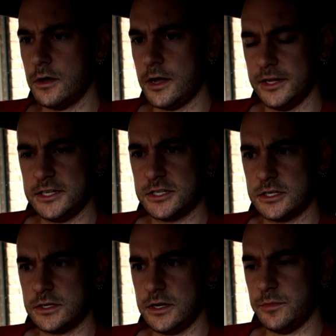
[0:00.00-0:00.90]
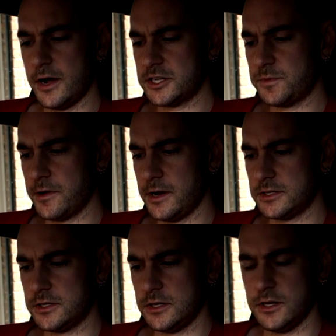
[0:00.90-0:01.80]
at least in my
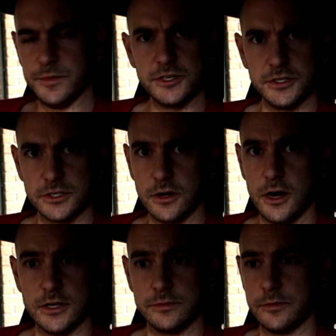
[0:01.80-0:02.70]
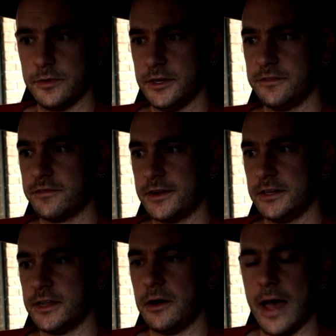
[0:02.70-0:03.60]
experience, the emissions guys were really
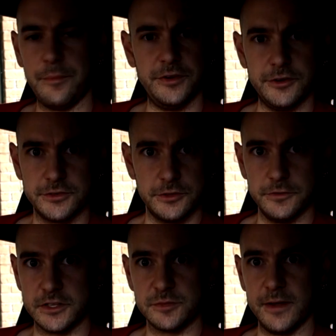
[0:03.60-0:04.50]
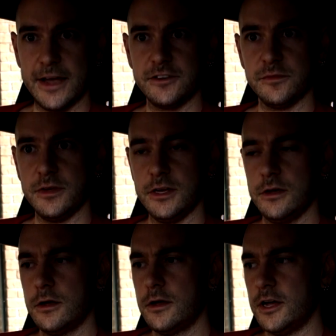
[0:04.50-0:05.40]
friendly. They were happy to sort of explain to me
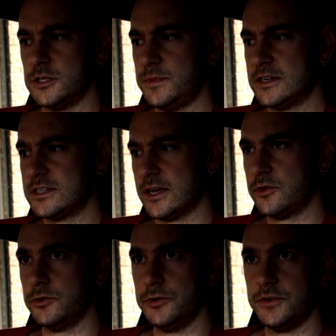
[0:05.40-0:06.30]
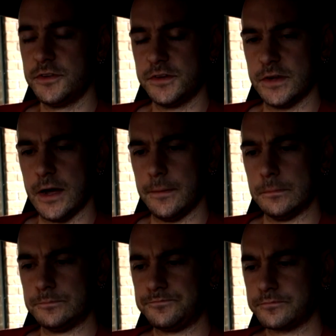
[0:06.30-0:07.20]
as best they could,
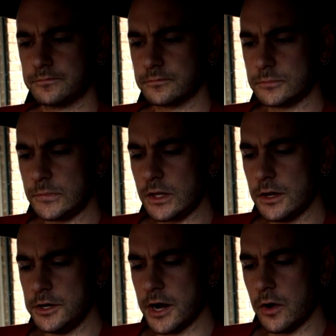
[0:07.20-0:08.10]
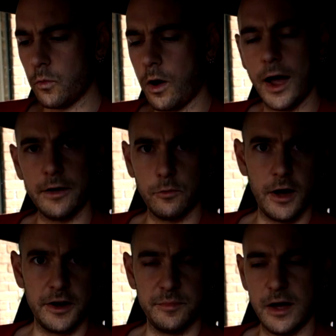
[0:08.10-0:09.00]
you know, why
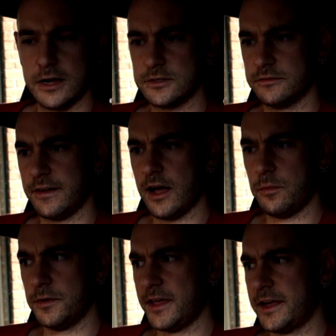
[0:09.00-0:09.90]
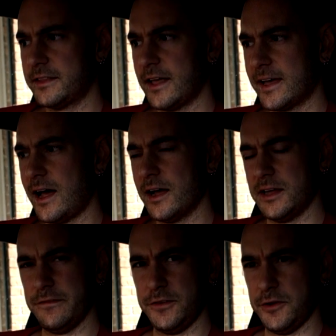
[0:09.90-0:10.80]
it had passed or failed. But they can't
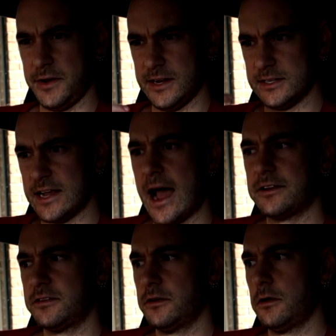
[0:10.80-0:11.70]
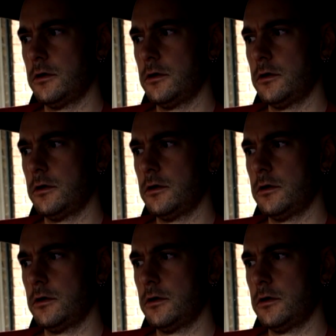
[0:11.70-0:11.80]
give you an exact